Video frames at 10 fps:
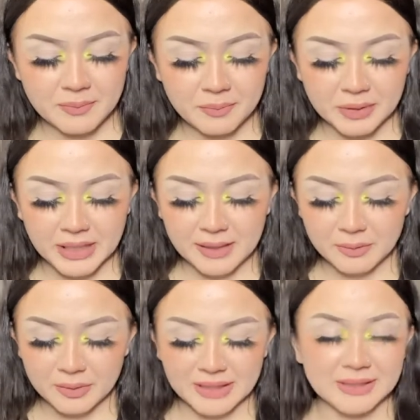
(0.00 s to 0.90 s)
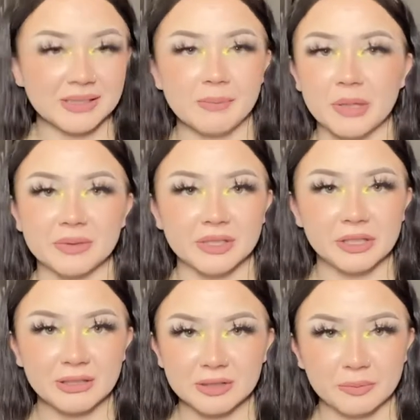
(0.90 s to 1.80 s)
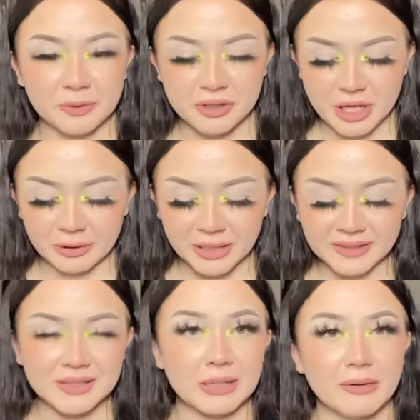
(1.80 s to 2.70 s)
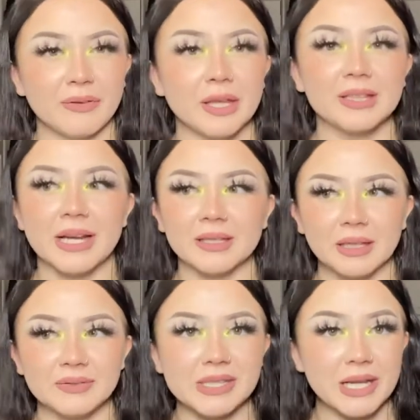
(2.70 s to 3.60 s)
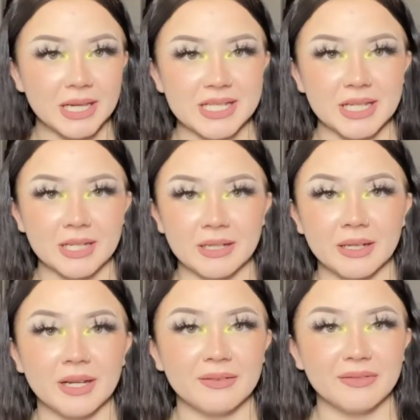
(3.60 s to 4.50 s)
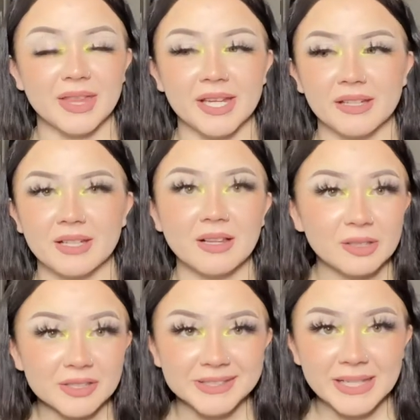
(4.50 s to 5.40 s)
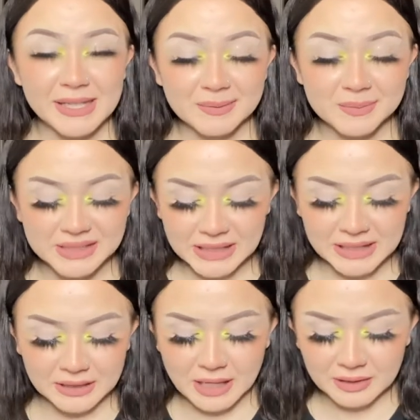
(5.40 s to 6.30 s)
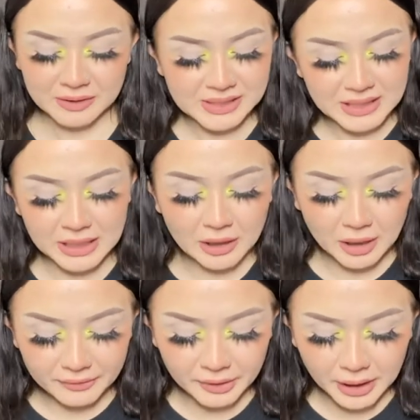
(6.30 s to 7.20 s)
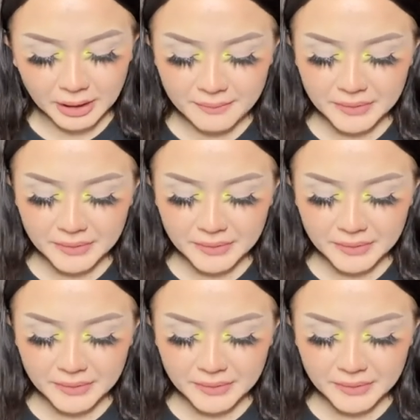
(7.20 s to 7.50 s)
but what they sent me was already super generous, and I feel like that gives the idea of the color schemes and the colors that they offer.